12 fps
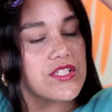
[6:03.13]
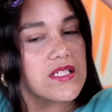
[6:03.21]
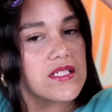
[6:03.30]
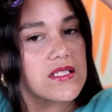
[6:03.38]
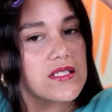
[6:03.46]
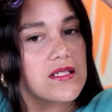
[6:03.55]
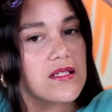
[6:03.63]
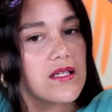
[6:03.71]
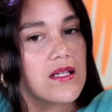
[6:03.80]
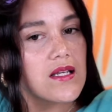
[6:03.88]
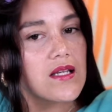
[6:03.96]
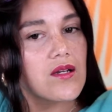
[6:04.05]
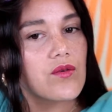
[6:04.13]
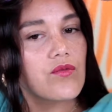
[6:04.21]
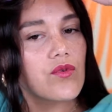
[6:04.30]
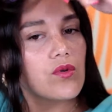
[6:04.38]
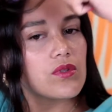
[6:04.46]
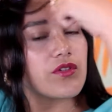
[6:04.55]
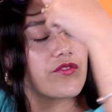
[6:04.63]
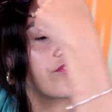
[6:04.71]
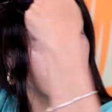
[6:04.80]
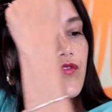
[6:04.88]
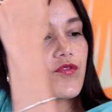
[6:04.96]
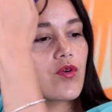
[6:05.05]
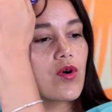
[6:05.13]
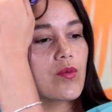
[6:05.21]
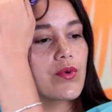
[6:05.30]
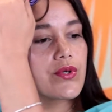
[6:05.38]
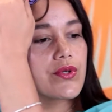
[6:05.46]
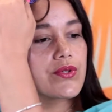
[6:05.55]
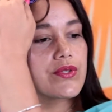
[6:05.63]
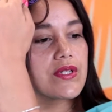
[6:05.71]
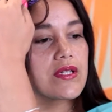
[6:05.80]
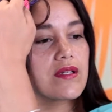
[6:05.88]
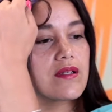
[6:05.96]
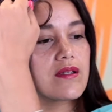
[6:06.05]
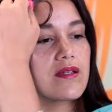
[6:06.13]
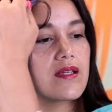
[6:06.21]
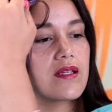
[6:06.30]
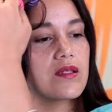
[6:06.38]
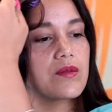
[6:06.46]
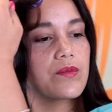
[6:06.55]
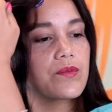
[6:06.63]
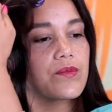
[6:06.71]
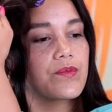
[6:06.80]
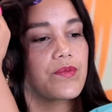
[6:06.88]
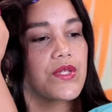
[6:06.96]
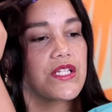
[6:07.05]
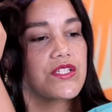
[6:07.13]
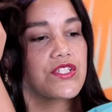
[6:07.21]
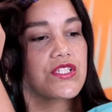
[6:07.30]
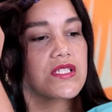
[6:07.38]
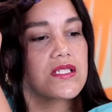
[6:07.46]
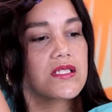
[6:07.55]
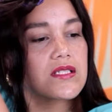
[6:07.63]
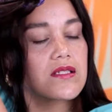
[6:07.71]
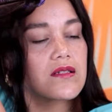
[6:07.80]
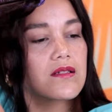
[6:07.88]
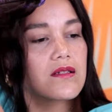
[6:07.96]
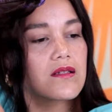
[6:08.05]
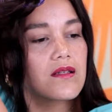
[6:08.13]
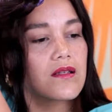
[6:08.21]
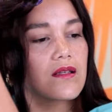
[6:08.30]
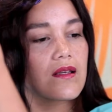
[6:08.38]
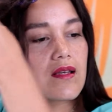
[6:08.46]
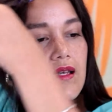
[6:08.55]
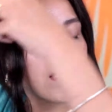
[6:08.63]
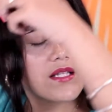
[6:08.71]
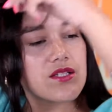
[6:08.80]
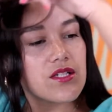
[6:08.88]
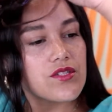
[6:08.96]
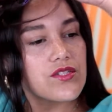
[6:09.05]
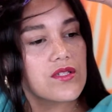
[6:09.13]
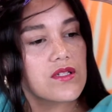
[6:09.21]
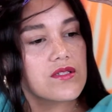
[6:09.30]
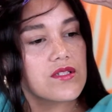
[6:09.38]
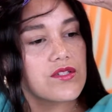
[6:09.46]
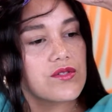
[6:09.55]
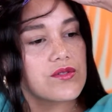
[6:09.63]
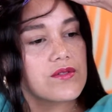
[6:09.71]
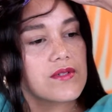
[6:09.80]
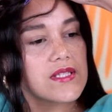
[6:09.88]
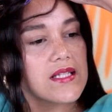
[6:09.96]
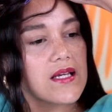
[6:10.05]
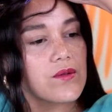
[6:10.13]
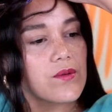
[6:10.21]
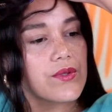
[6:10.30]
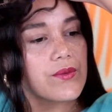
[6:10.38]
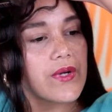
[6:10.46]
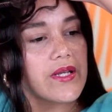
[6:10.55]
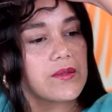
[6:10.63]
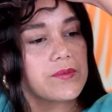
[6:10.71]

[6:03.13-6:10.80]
it, roll it forward and pinch it, and then just continue doing that all the way.